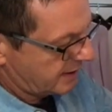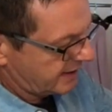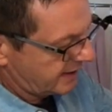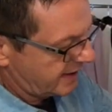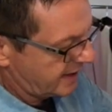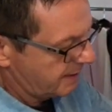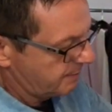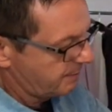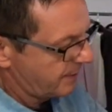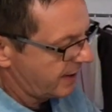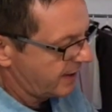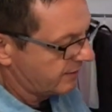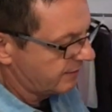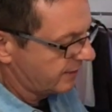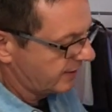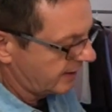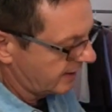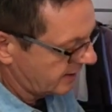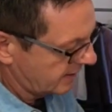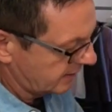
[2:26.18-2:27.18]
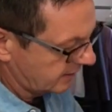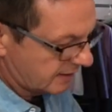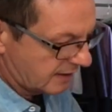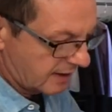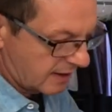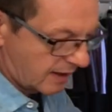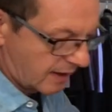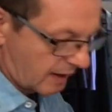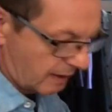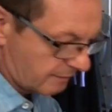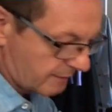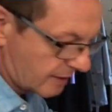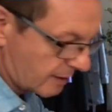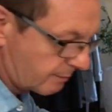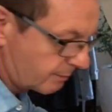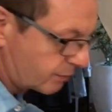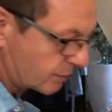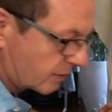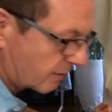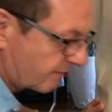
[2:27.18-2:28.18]
my hip area. I'm going to
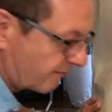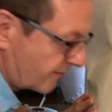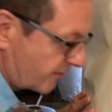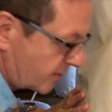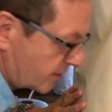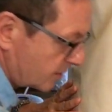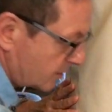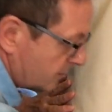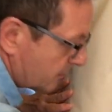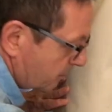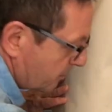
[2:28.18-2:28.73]
put a few